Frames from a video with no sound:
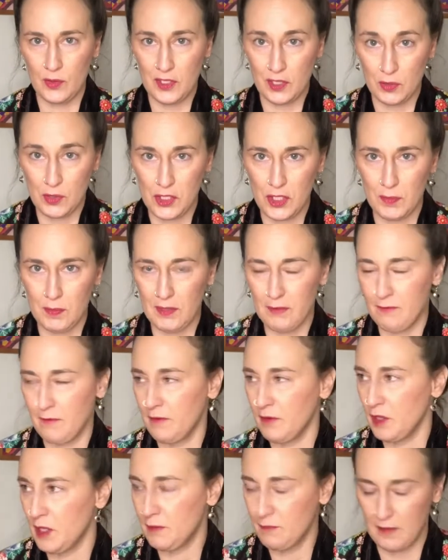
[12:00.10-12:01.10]
YouTube ad
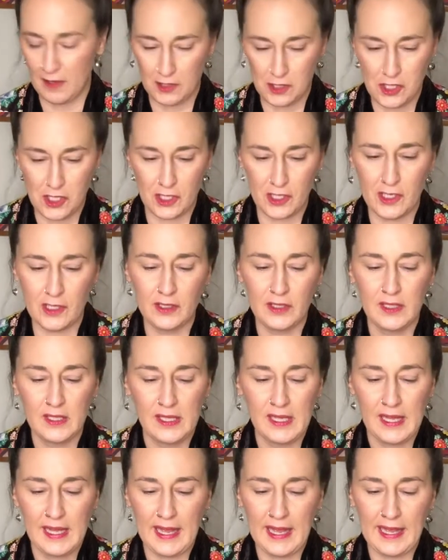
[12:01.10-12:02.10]
adventure,
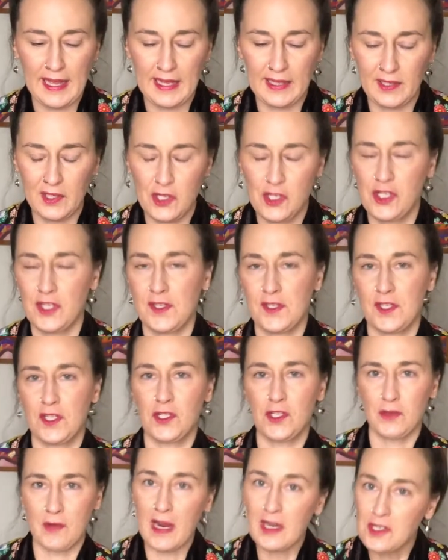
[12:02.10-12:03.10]
and just the
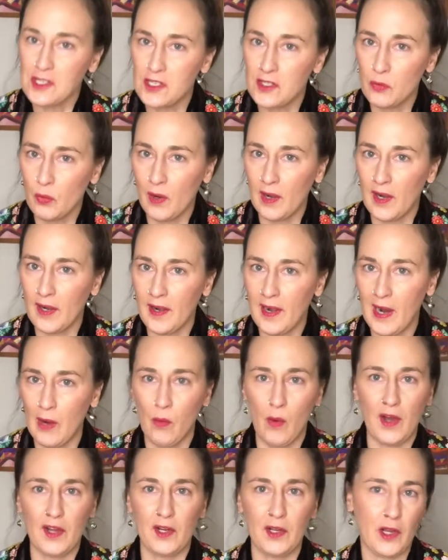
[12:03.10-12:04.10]
direction where I
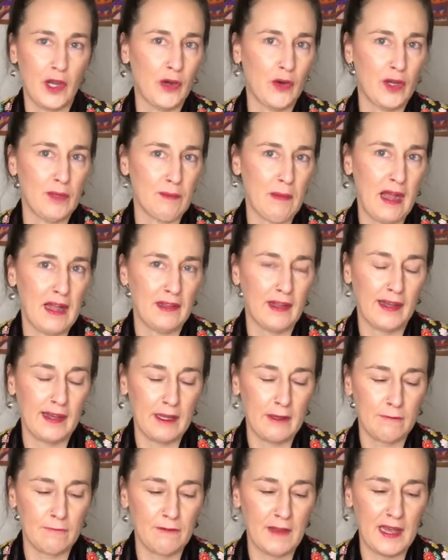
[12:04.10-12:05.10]
want to go in my
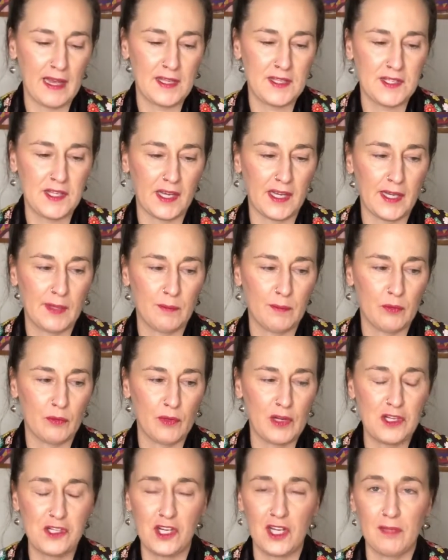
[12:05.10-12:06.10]
life as I am
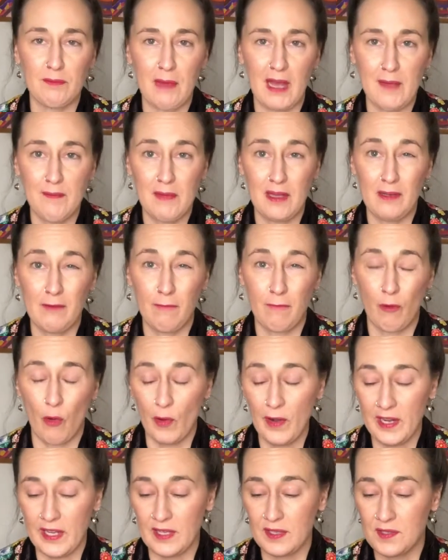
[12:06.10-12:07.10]
reaching my mid
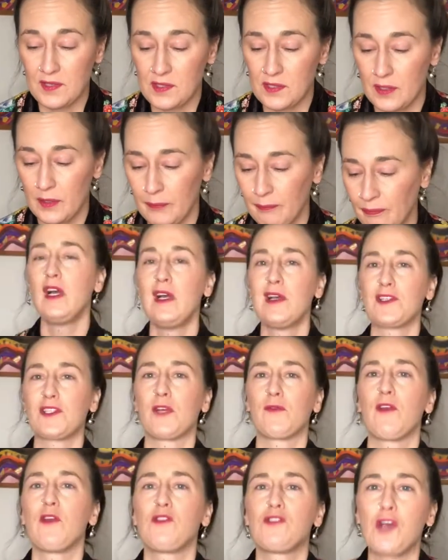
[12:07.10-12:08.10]
forties. So
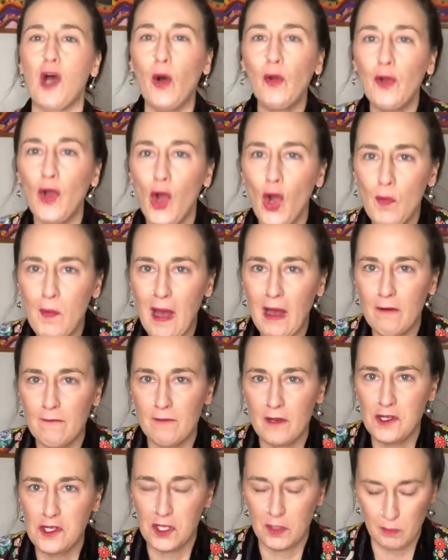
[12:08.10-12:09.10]
if you don't know about
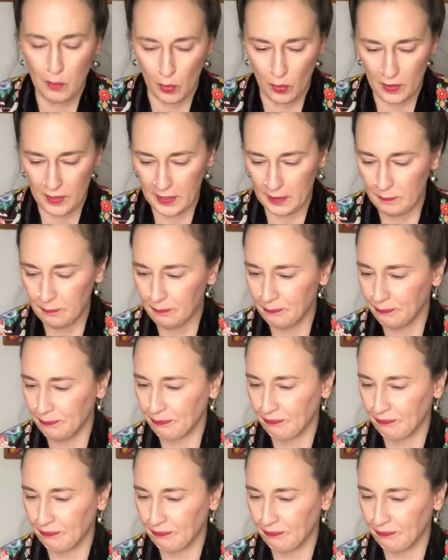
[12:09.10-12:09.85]
vision boarding,